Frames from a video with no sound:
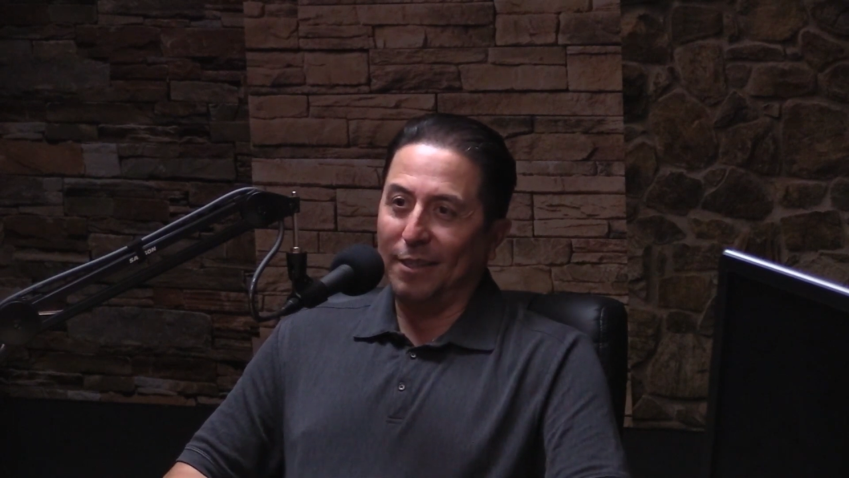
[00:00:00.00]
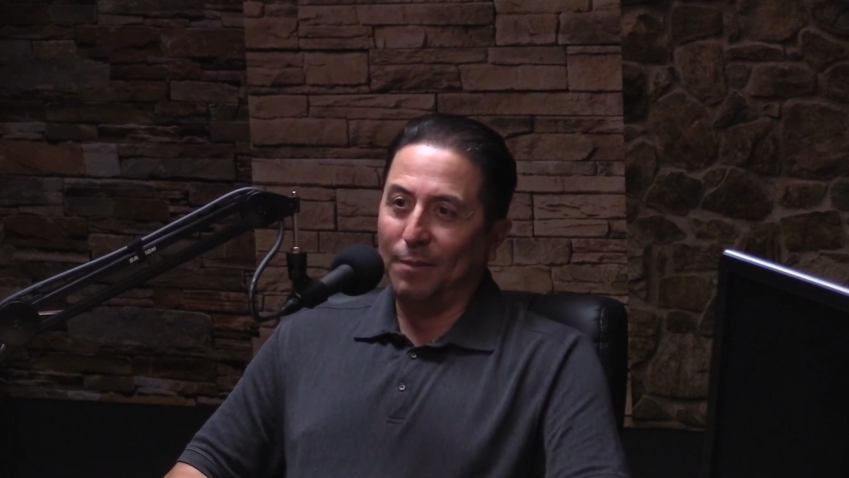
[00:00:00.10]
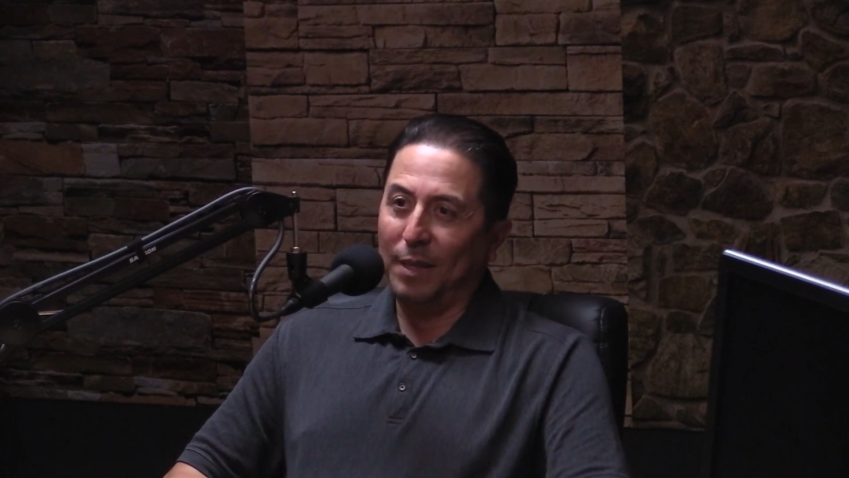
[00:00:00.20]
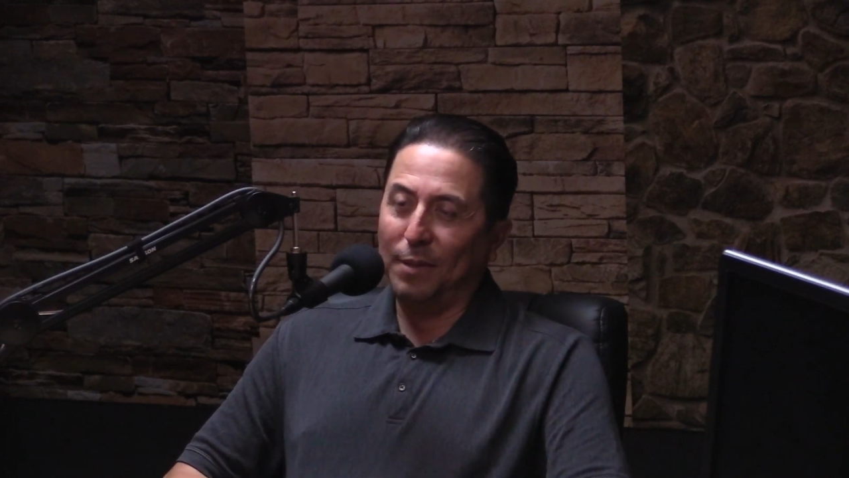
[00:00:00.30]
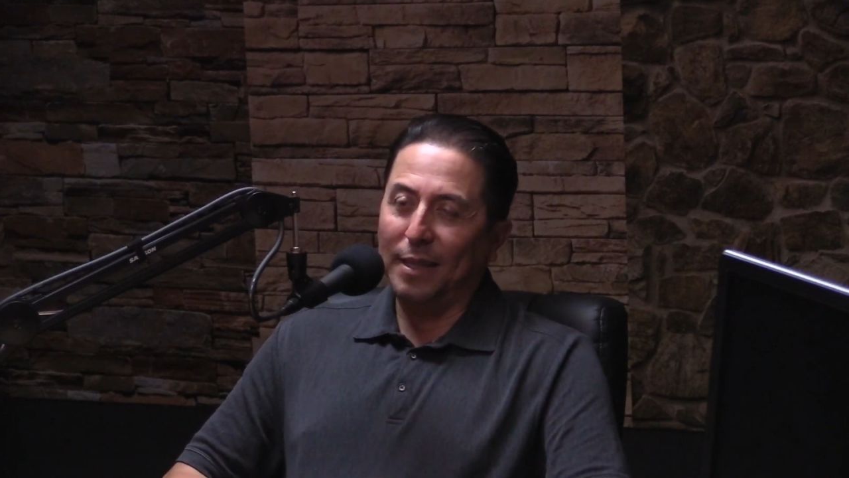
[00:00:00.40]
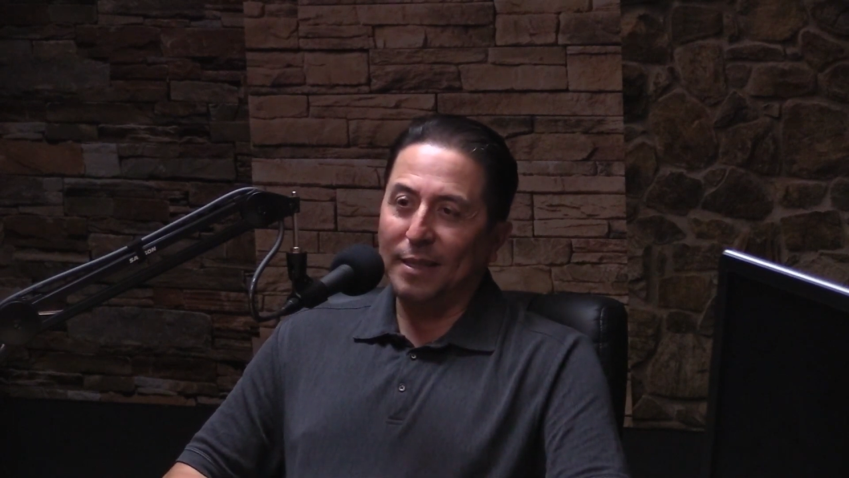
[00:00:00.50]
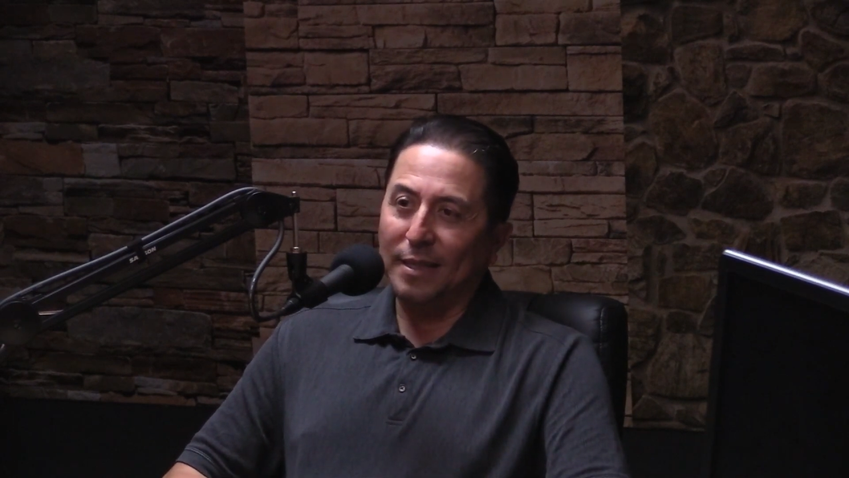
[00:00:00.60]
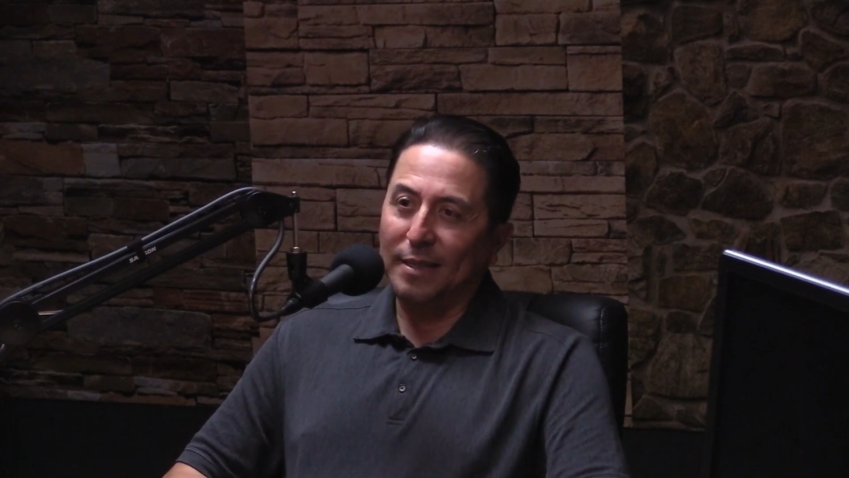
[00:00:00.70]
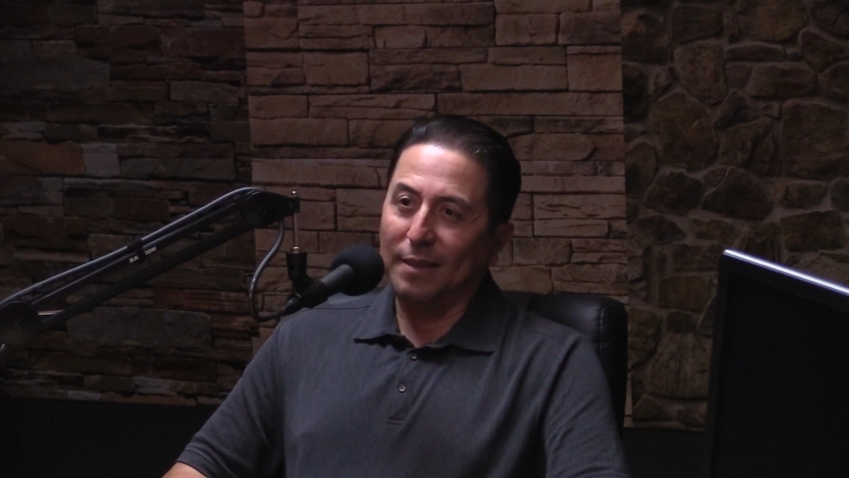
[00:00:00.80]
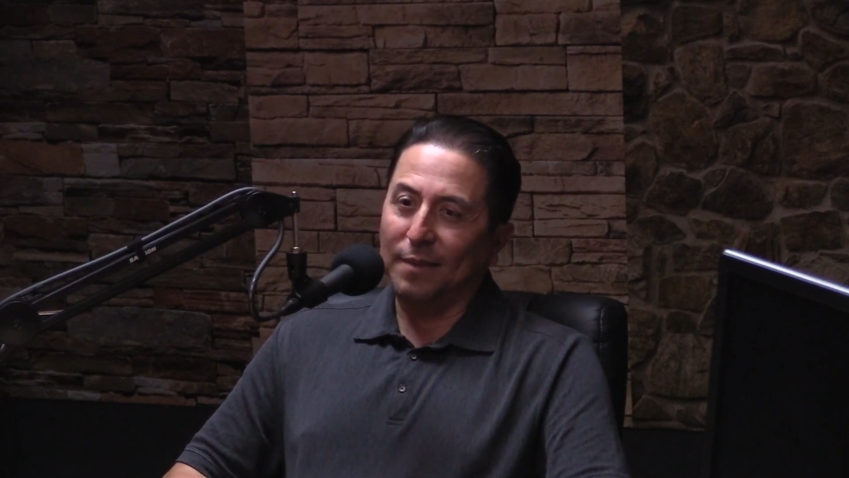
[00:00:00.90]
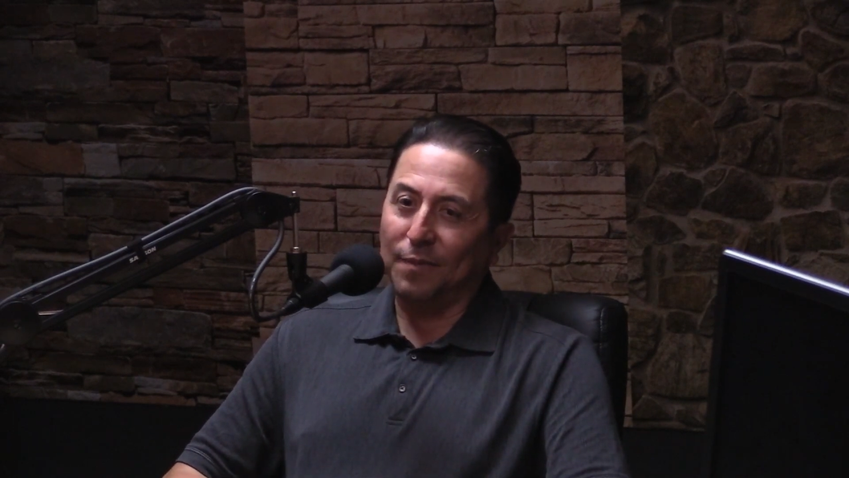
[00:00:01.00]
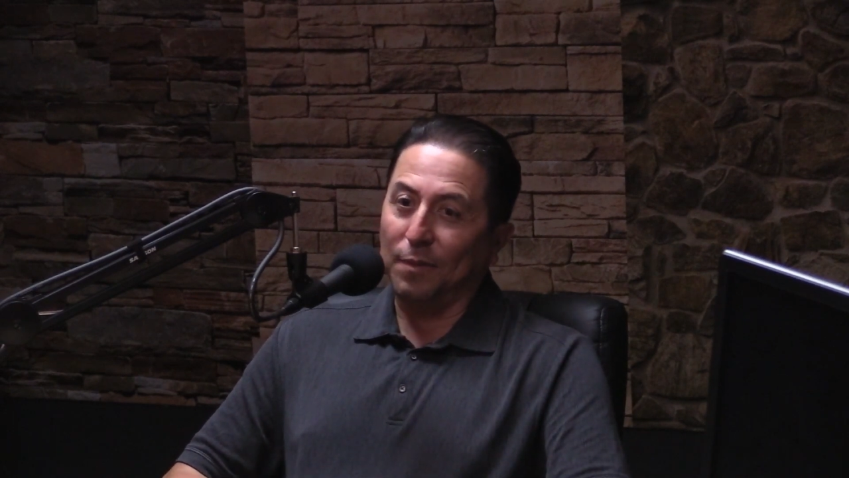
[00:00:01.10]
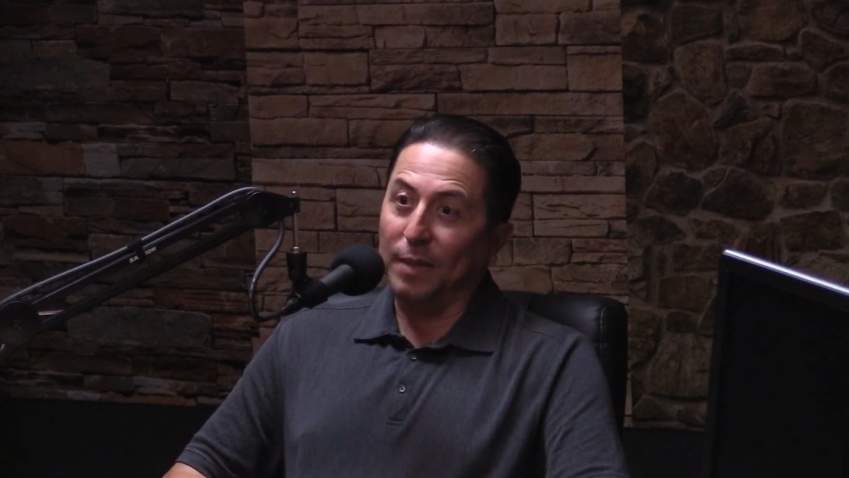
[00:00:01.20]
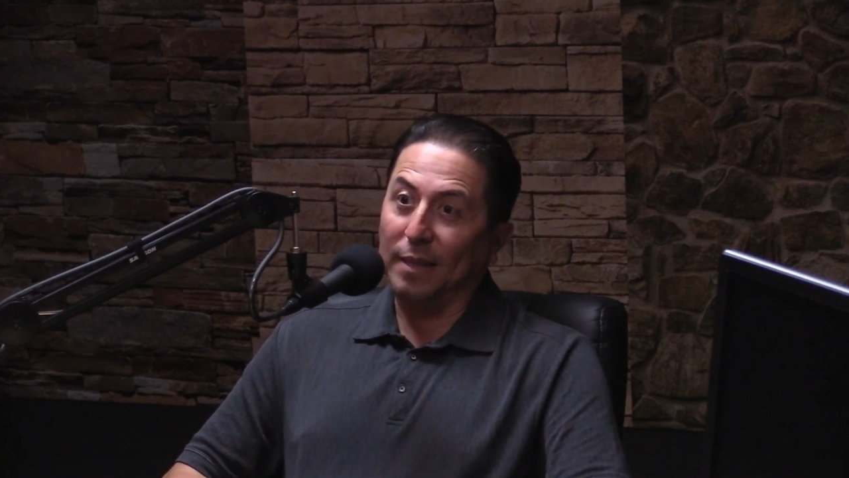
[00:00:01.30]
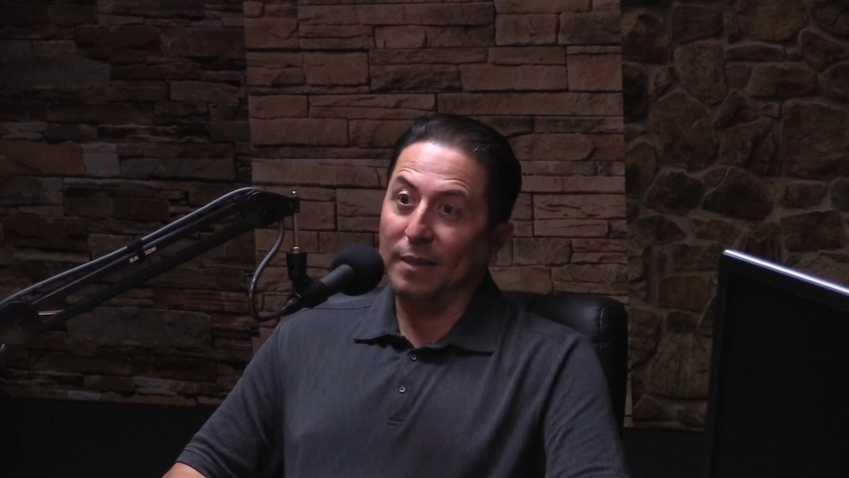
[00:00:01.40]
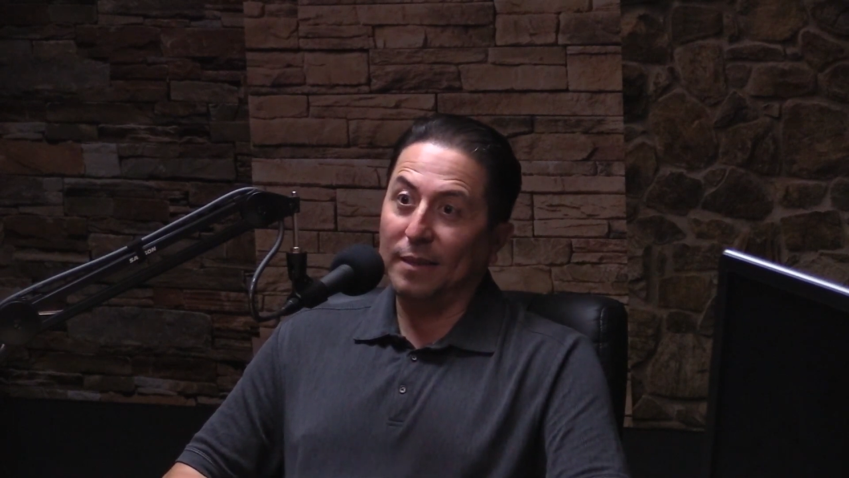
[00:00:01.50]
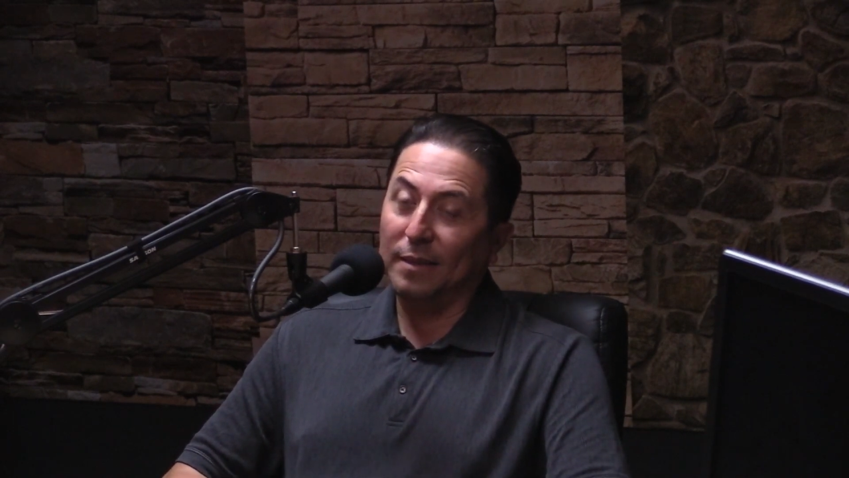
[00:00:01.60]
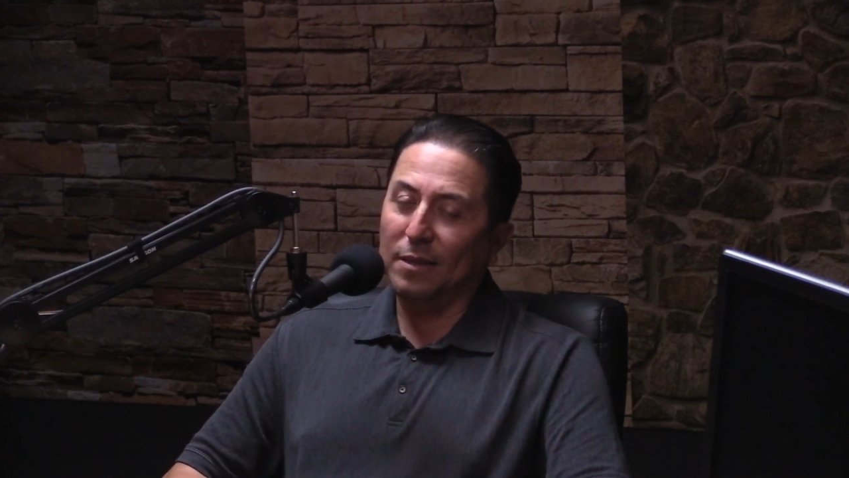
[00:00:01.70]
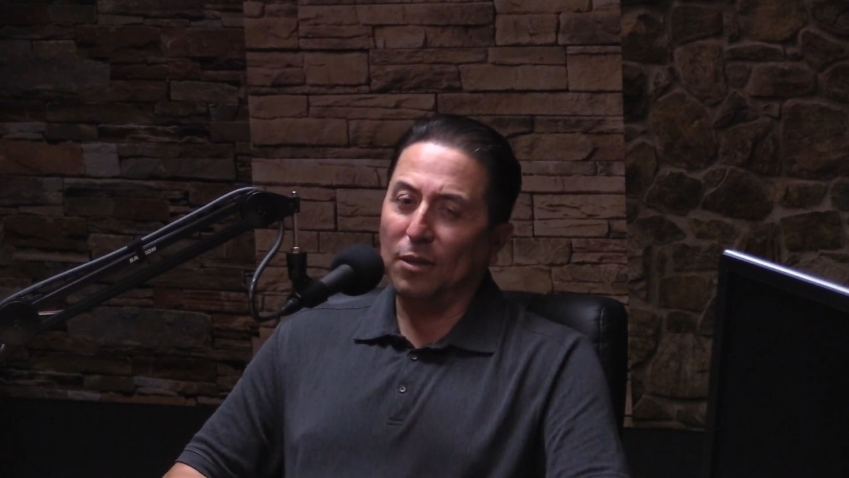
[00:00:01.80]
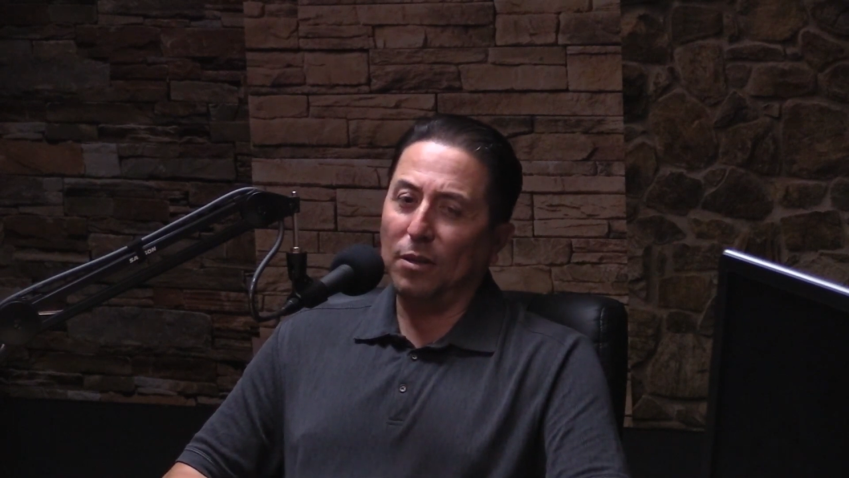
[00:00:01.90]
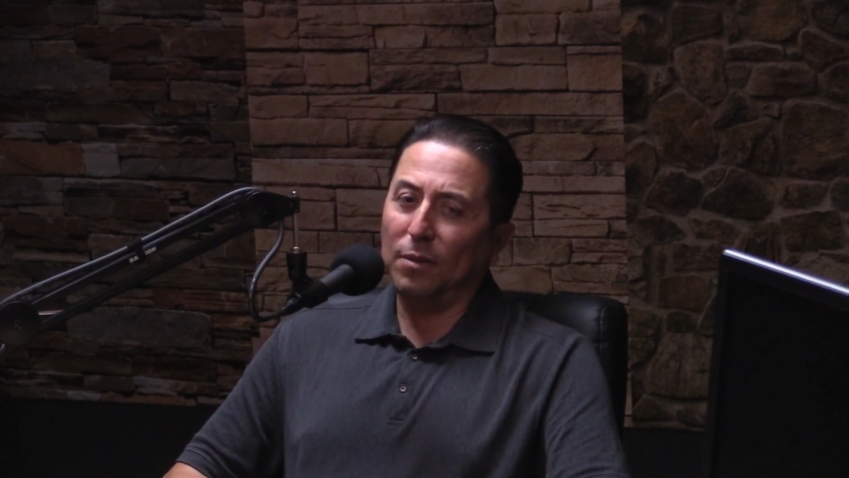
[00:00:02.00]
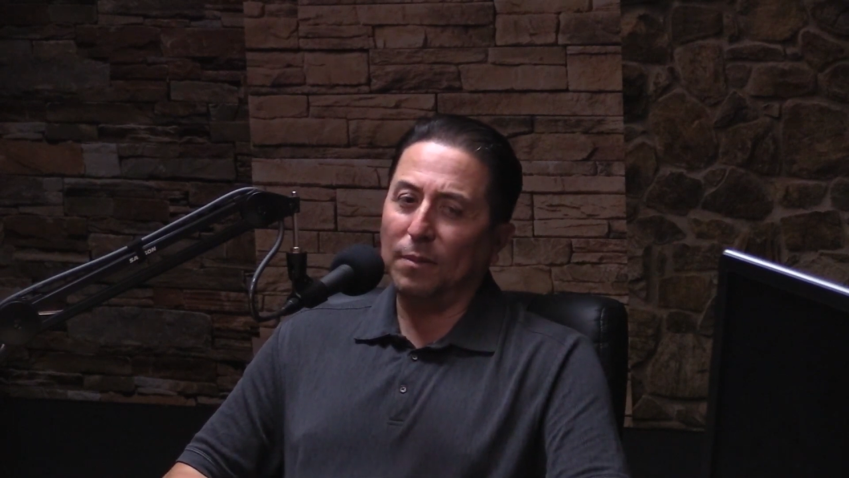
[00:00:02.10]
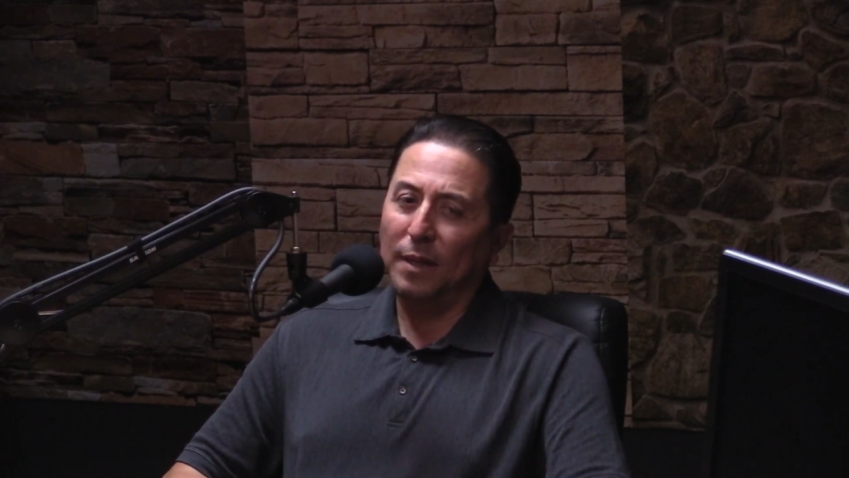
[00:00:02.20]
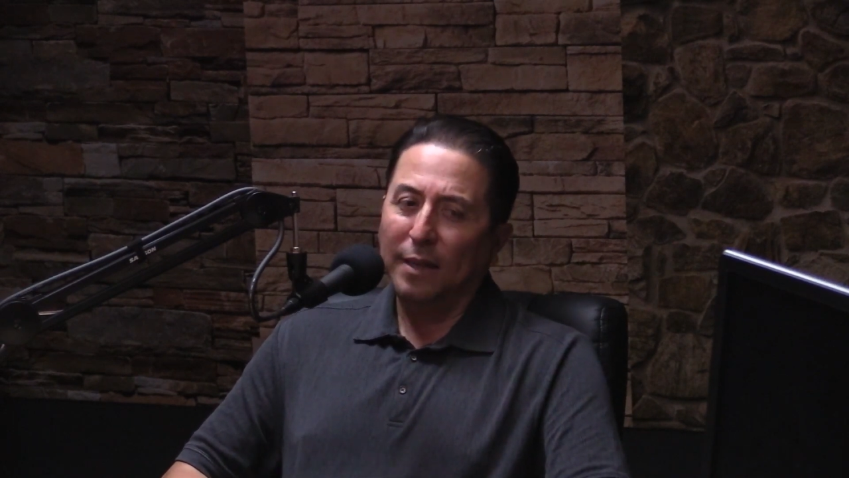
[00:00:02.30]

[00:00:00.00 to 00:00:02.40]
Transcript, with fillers: you know, maybe this isn't for me. So mm-hmm.